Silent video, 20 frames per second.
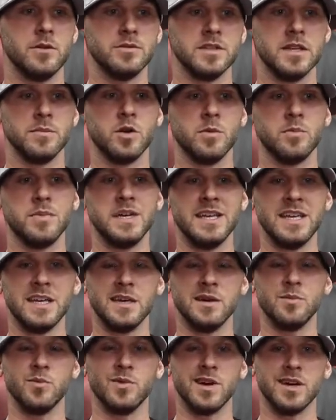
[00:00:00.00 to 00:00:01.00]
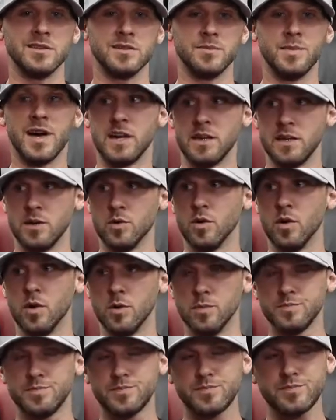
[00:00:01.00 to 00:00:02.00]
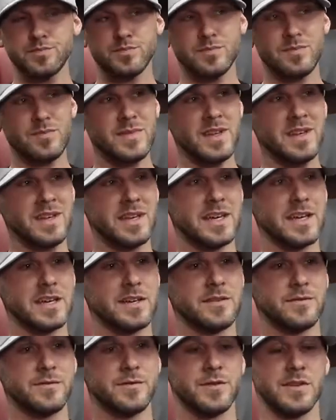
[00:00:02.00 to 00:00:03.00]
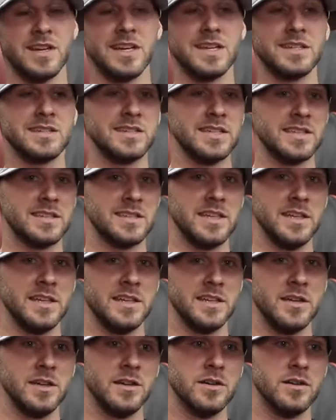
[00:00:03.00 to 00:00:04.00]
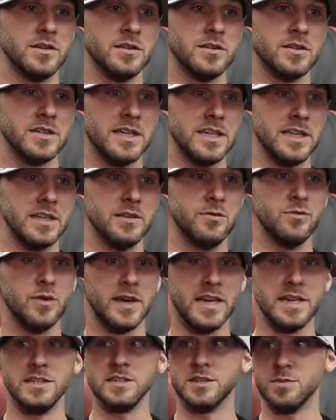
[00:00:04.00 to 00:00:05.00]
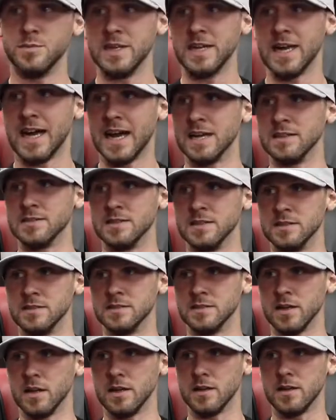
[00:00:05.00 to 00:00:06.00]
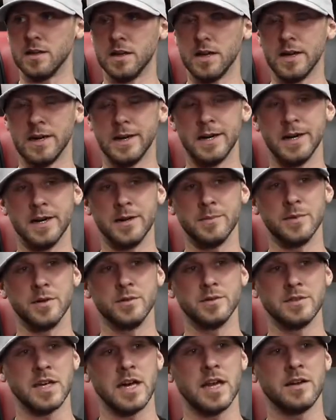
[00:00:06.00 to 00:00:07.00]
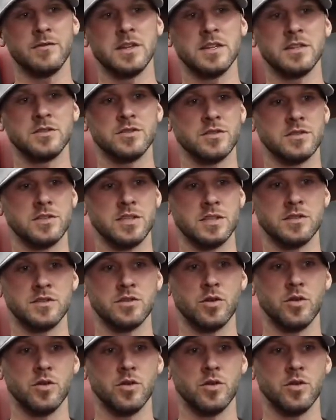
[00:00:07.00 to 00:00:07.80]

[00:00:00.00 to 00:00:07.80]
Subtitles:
was able to meet him when I was about a year old. Okay. And for the next 16 years, he raised me as his son. It was kind of an interesting